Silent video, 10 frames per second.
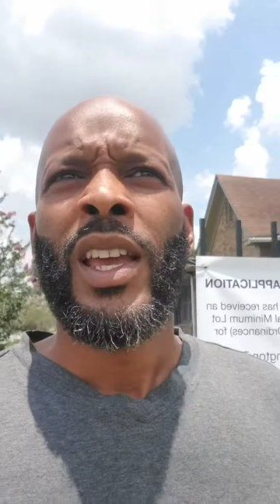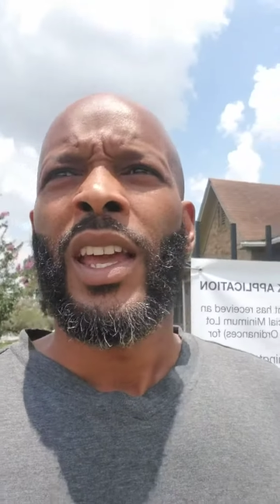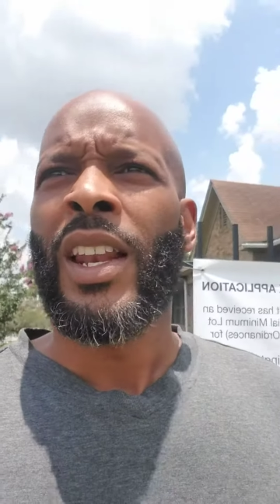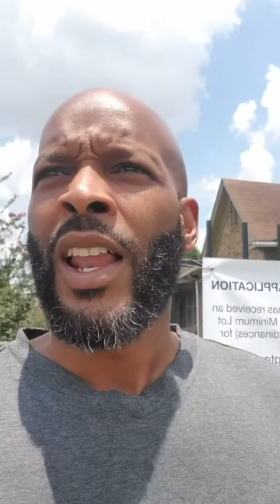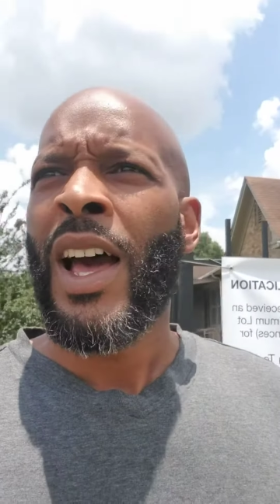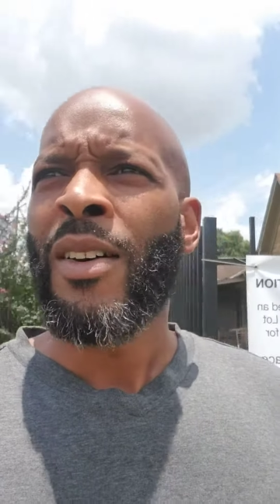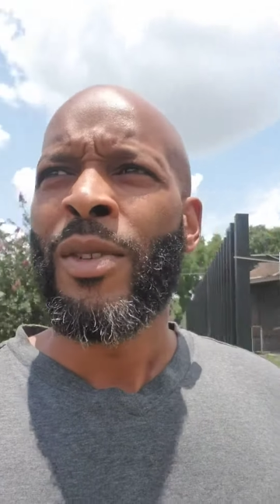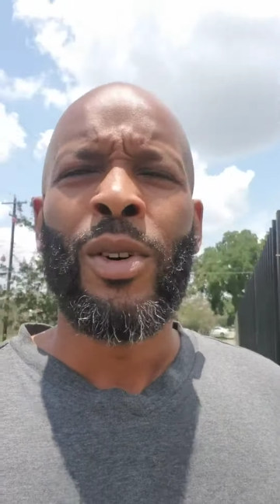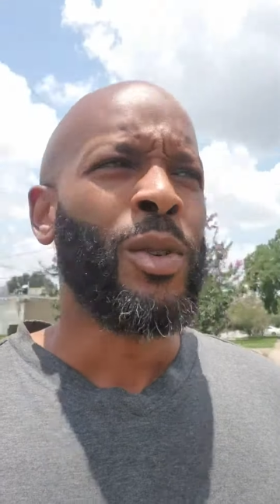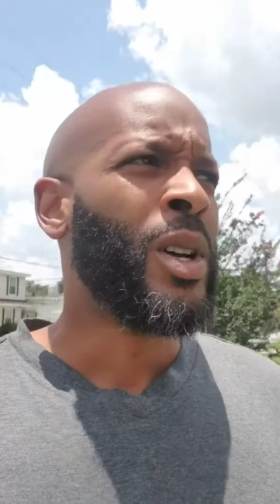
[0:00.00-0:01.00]
and Live
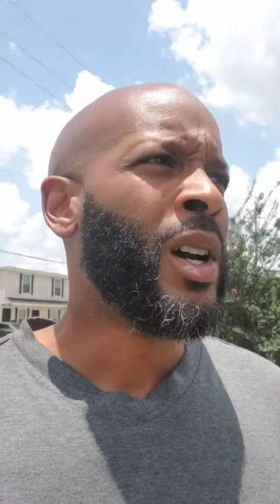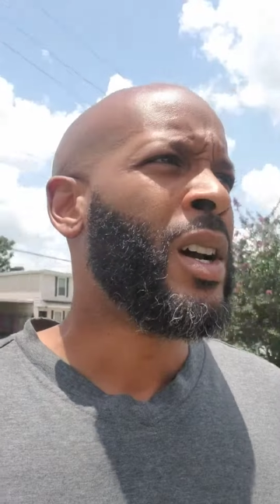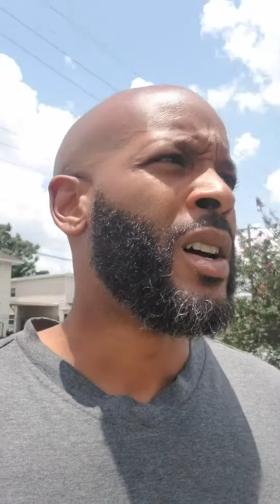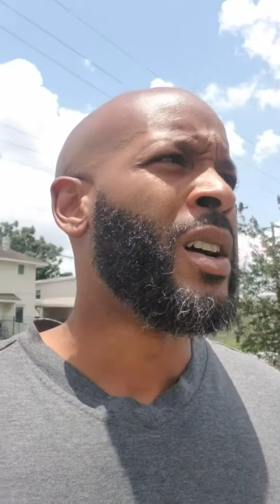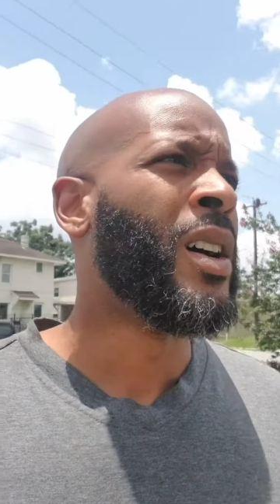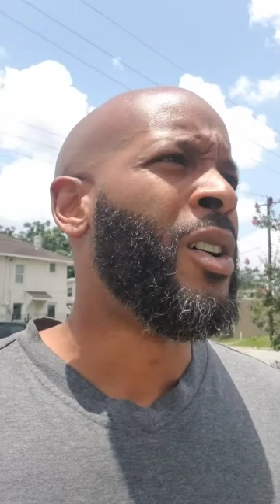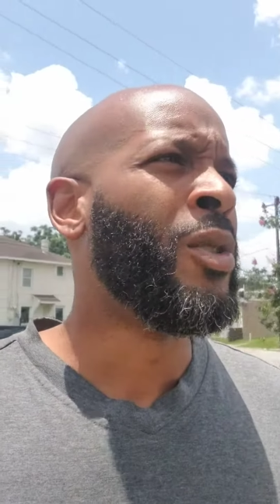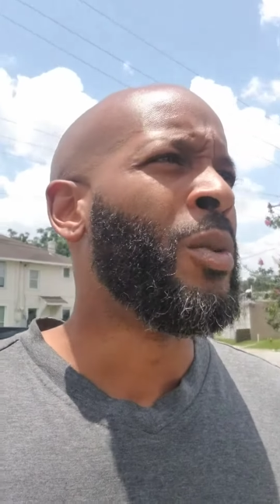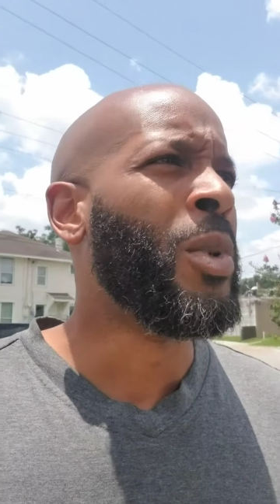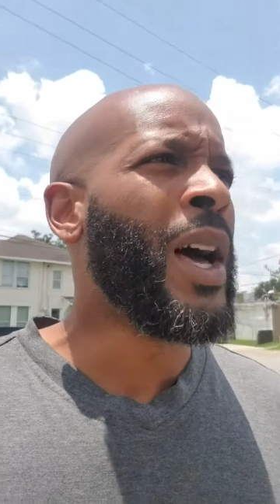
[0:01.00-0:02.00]
Oak uh,
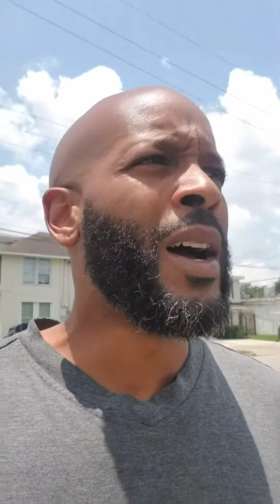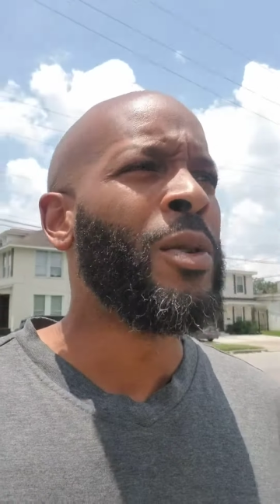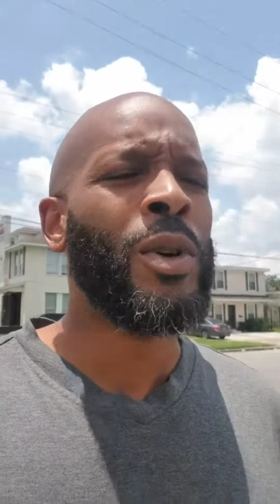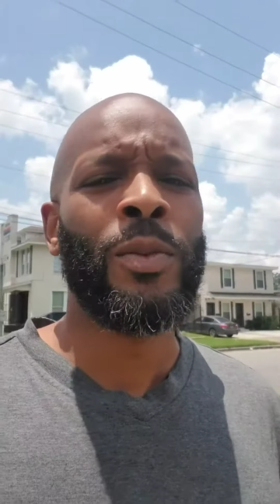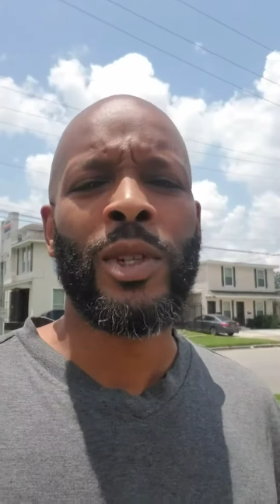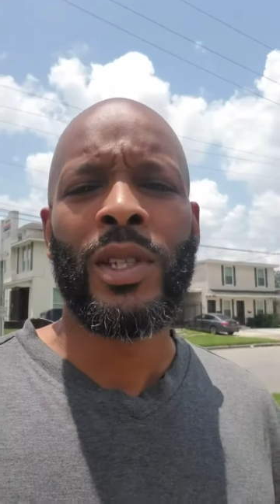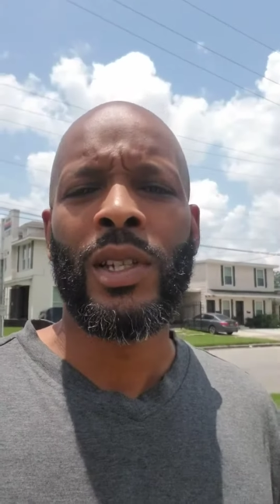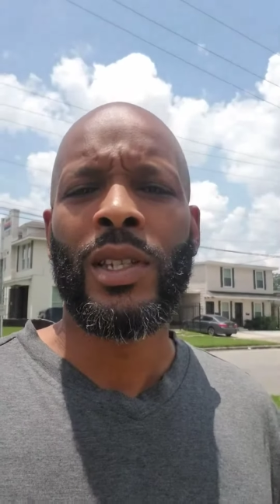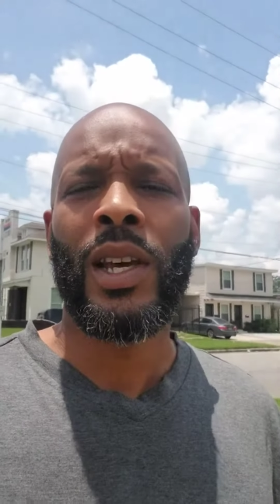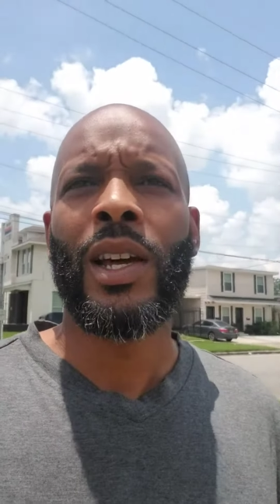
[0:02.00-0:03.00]
on the block where Mr.
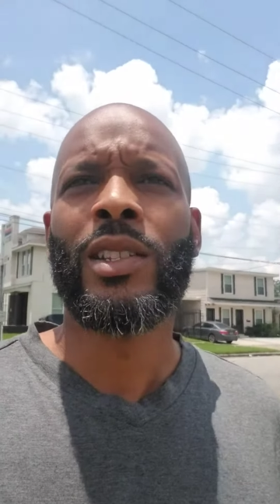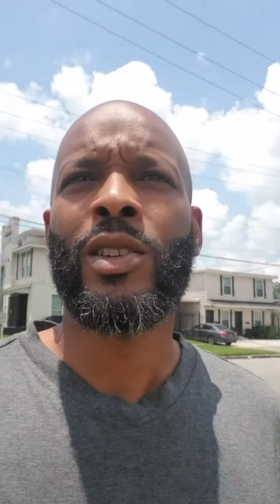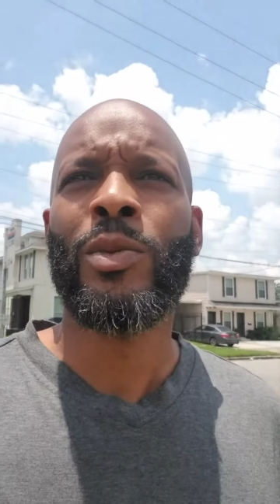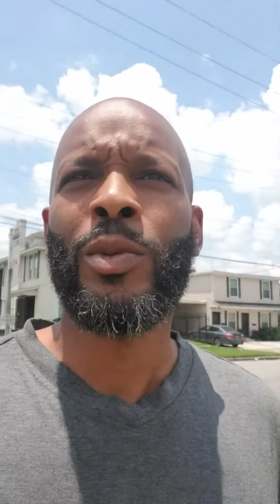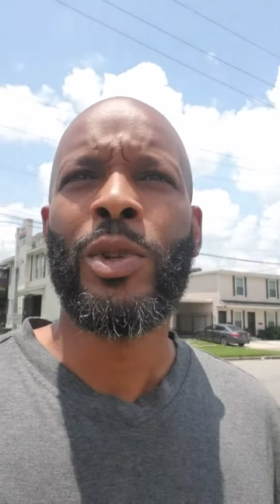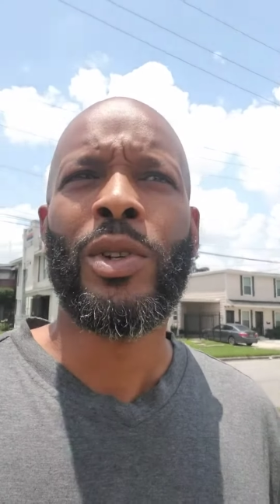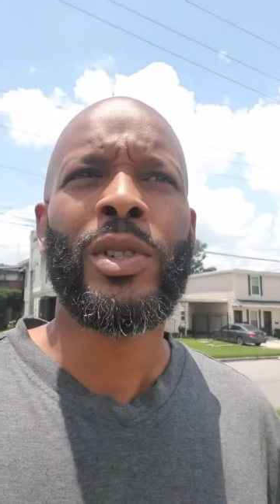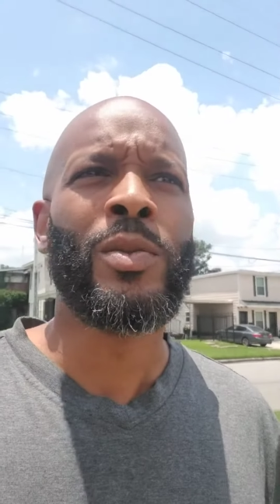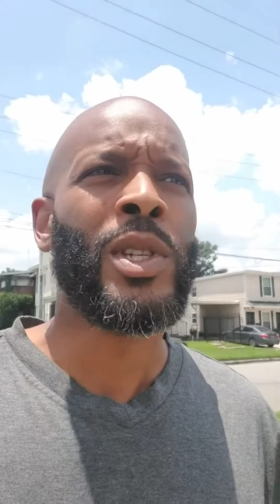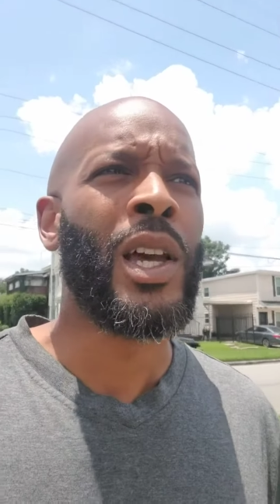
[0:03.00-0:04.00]
Hassan is going to be building
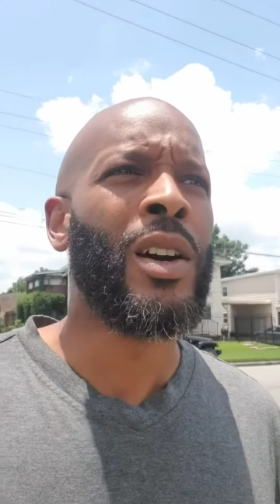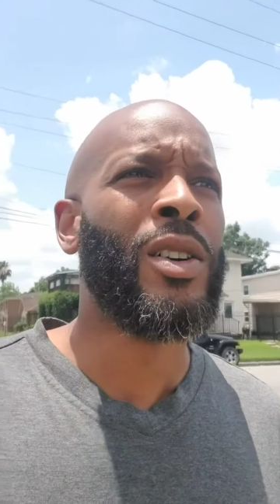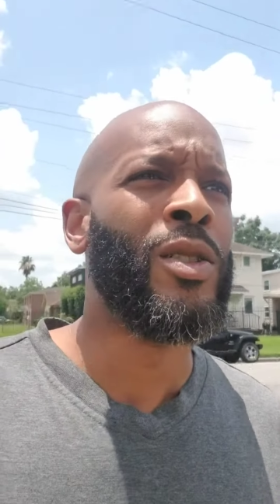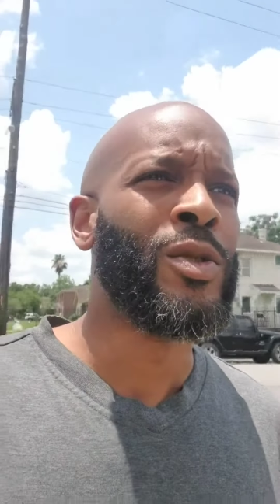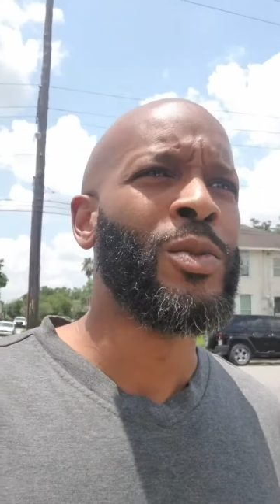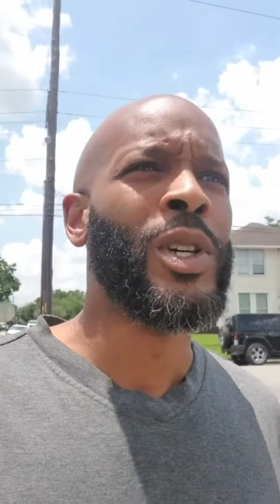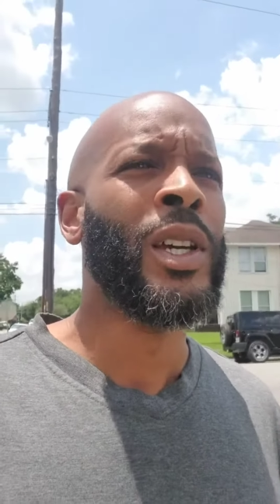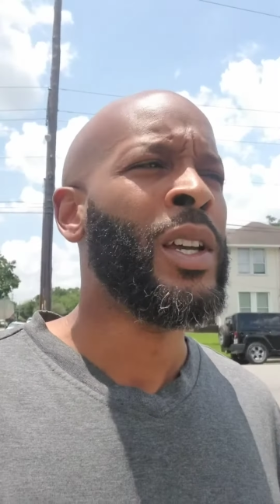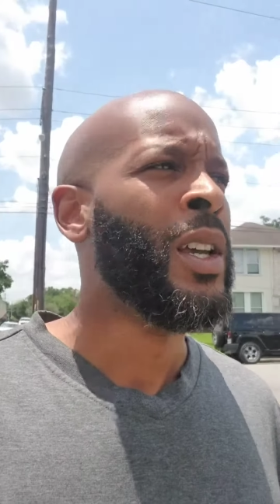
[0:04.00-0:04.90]
some townhomes. But